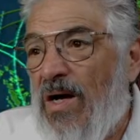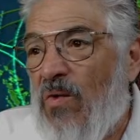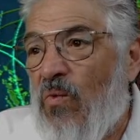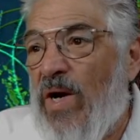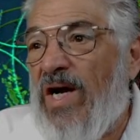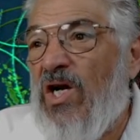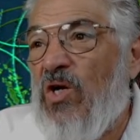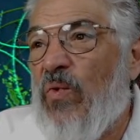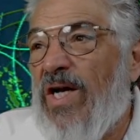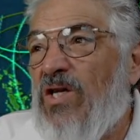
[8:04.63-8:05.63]
We're
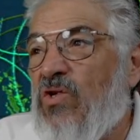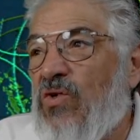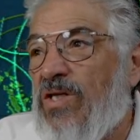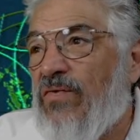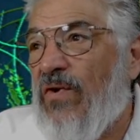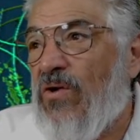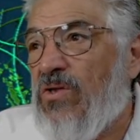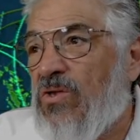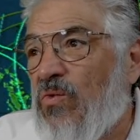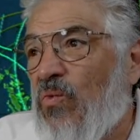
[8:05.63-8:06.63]
gonna do this,
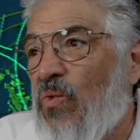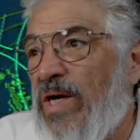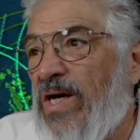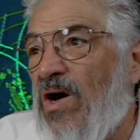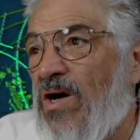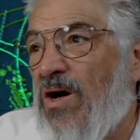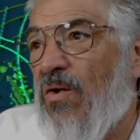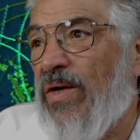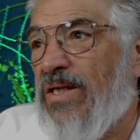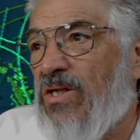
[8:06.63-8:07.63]
folks. We are
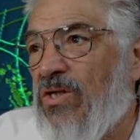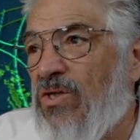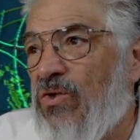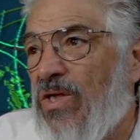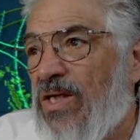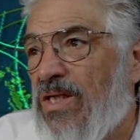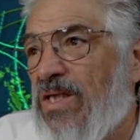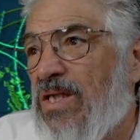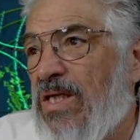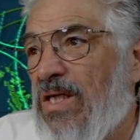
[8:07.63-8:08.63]
going to do this.